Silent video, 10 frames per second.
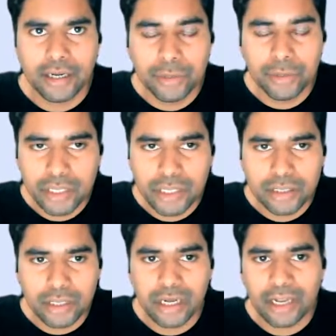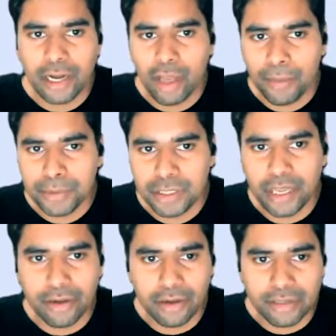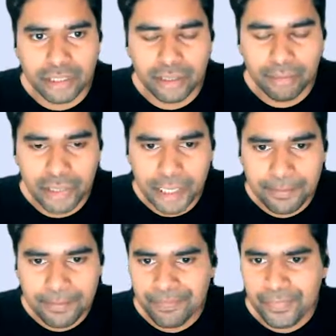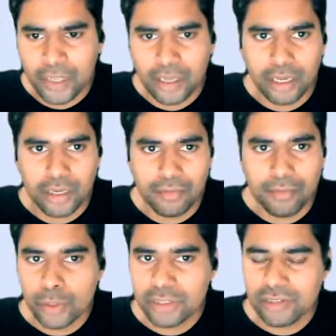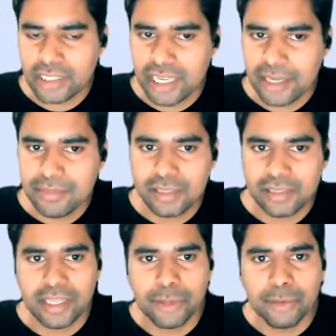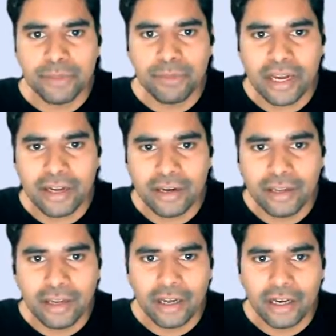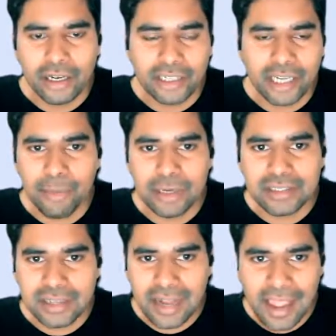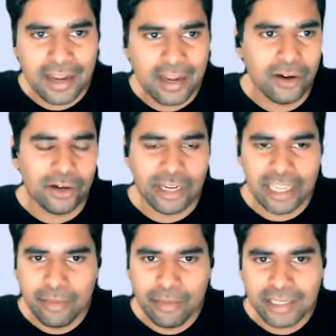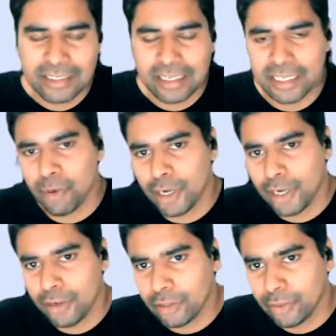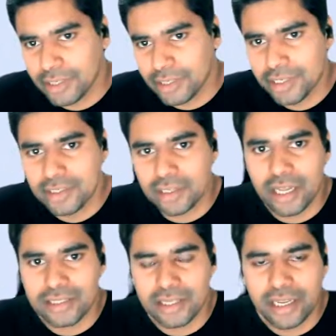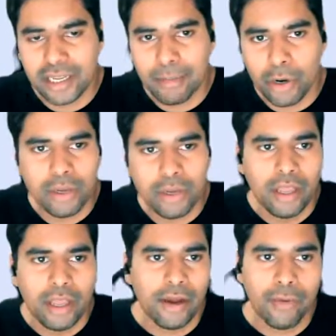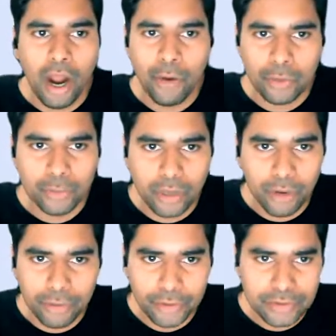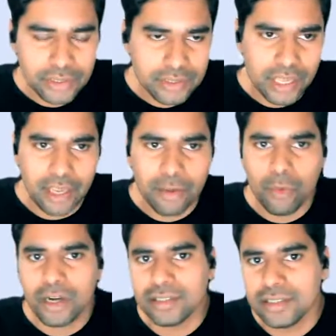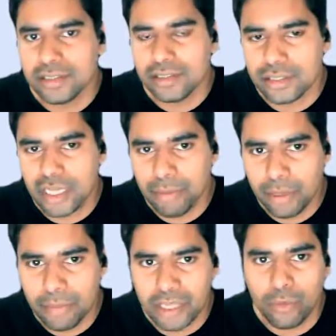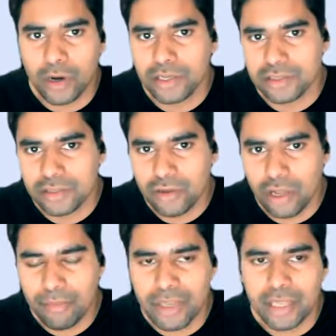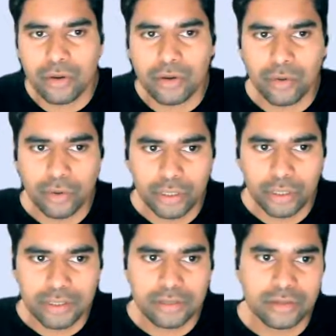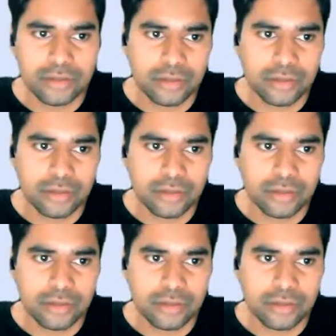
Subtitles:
usage and like adoption across the company? Most of the times they do spend time on Slack or emails responding to the questions, answering about how to use this thing. What does this table mean? What does this column mean? Could this